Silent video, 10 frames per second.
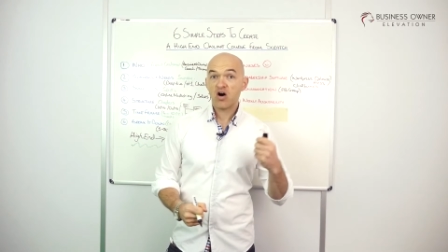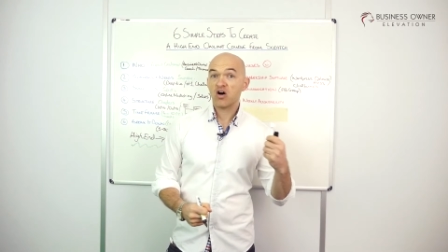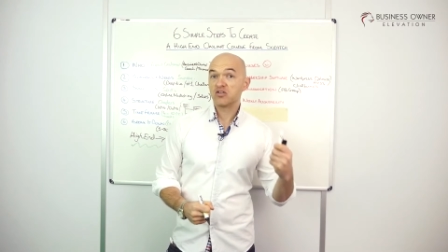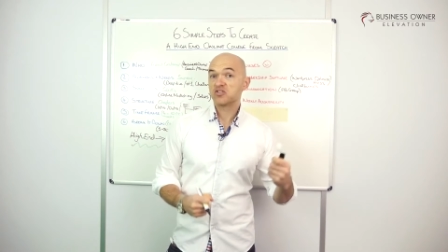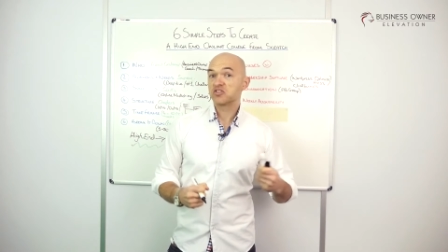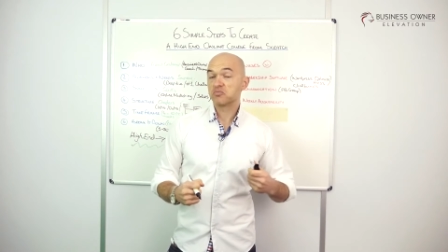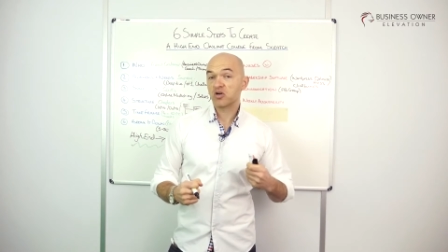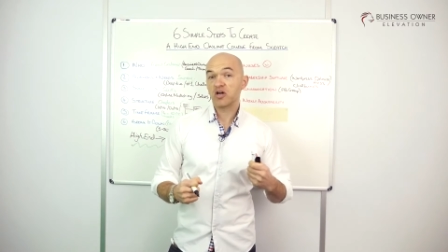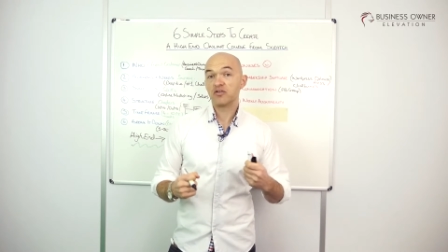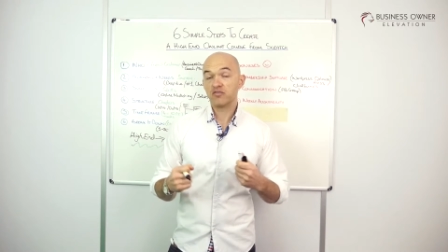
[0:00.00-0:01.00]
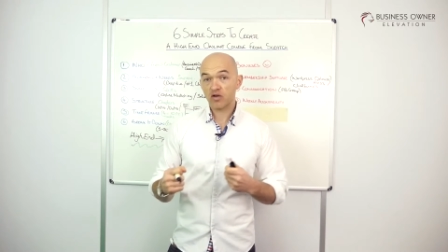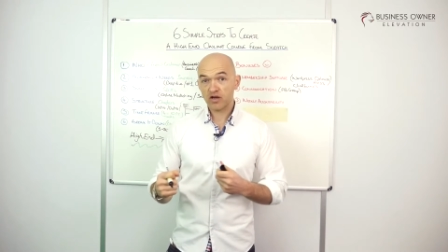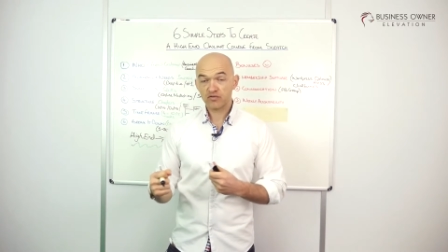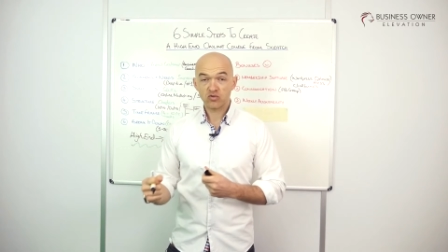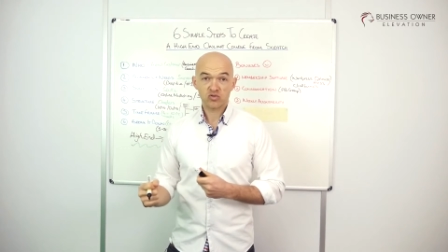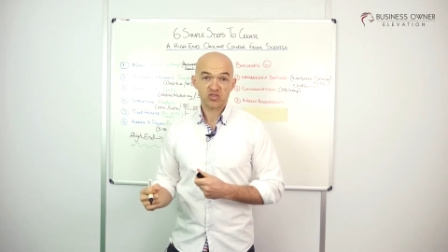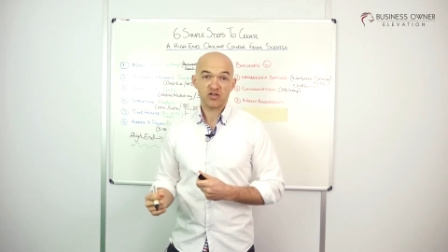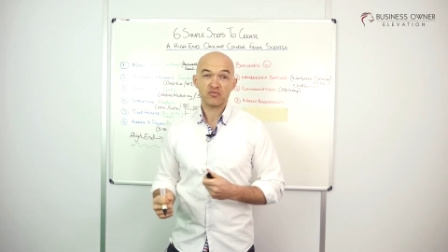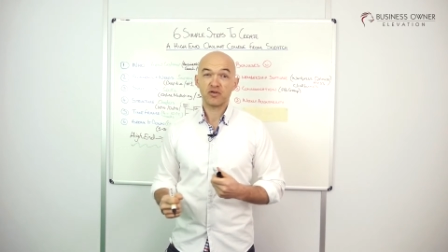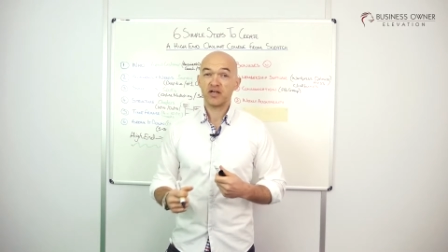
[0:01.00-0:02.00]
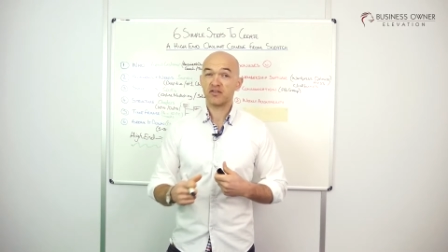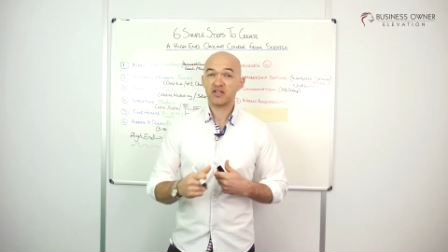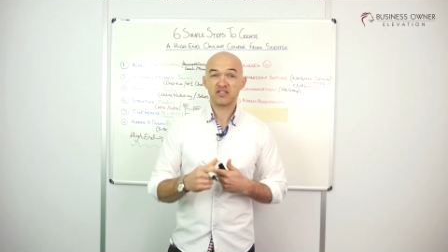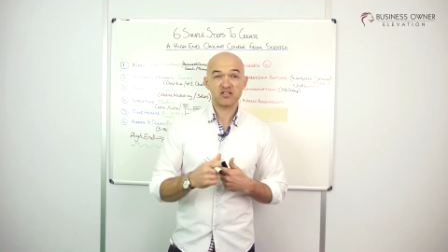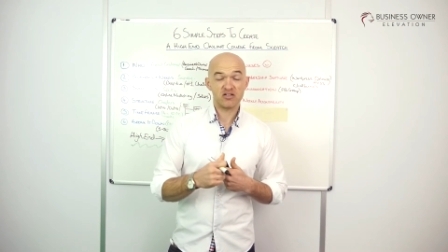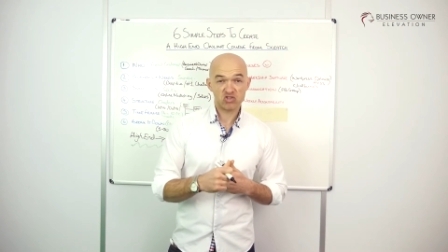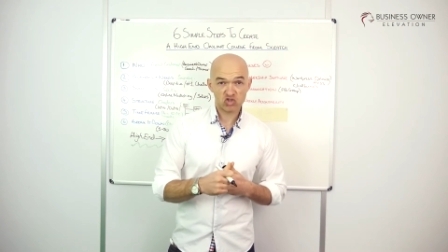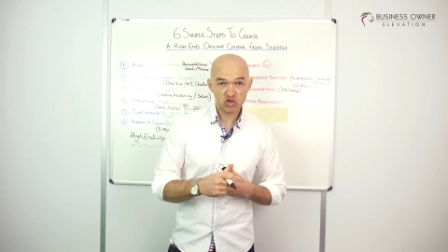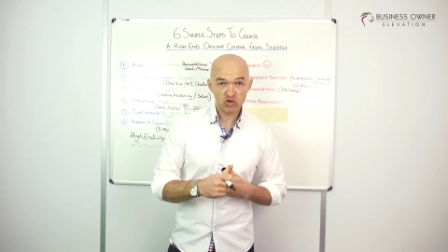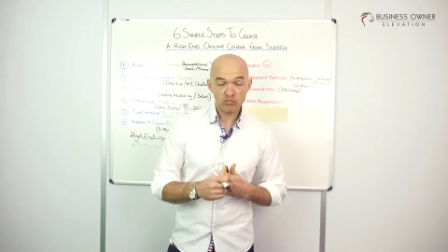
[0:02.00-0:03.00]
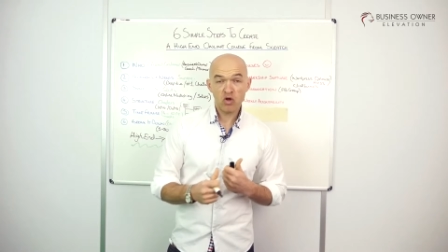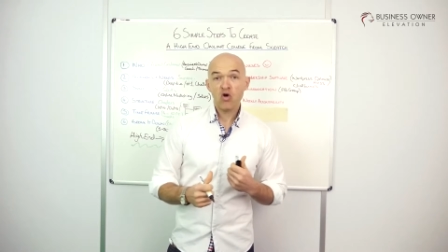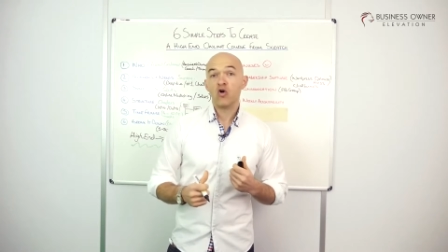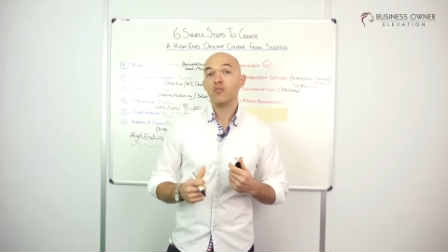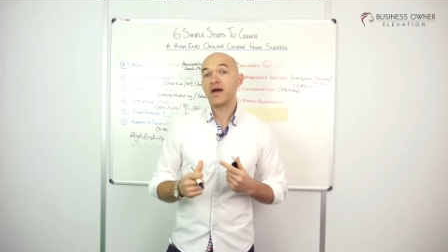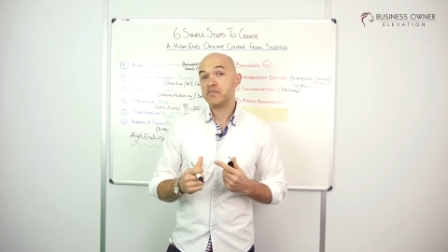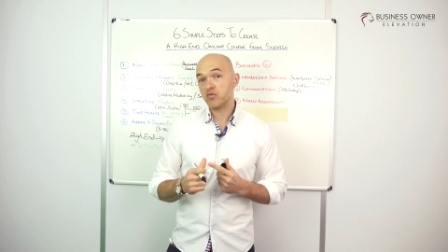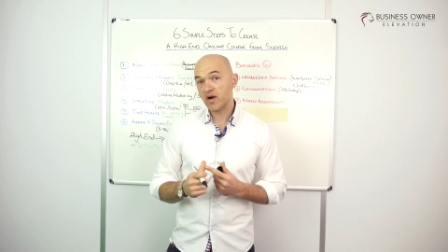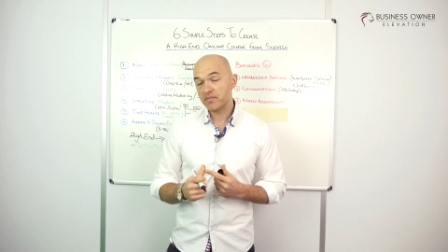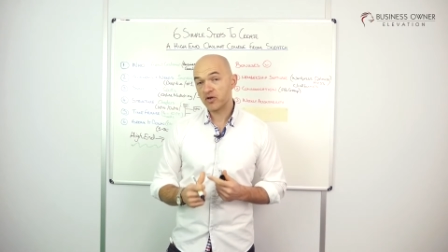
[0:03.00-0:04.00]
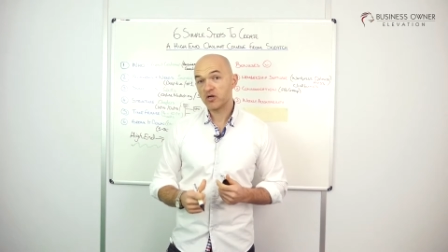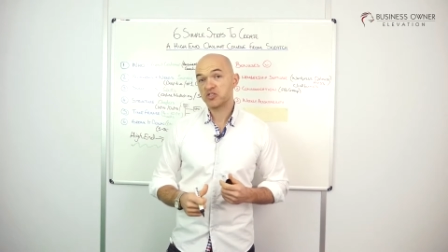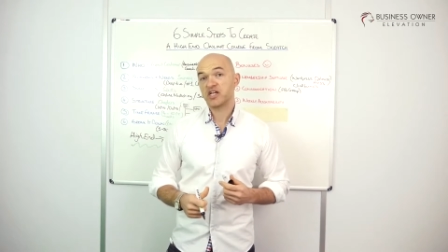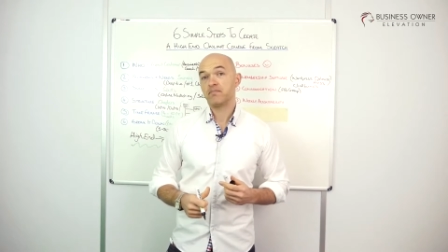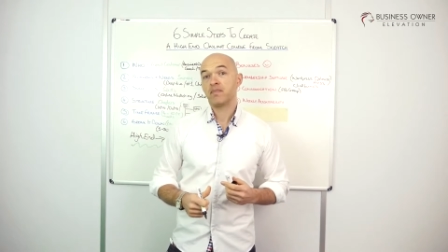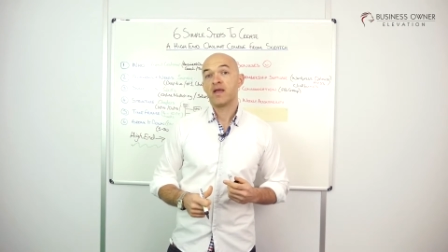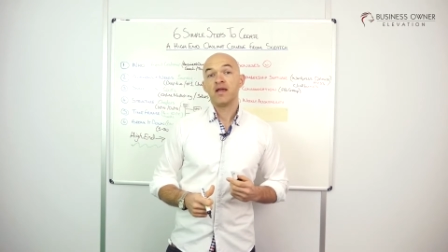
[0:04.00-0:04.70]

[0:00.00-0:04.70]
on some kind of live call software, things like Zoom or maybe Webinar Jam,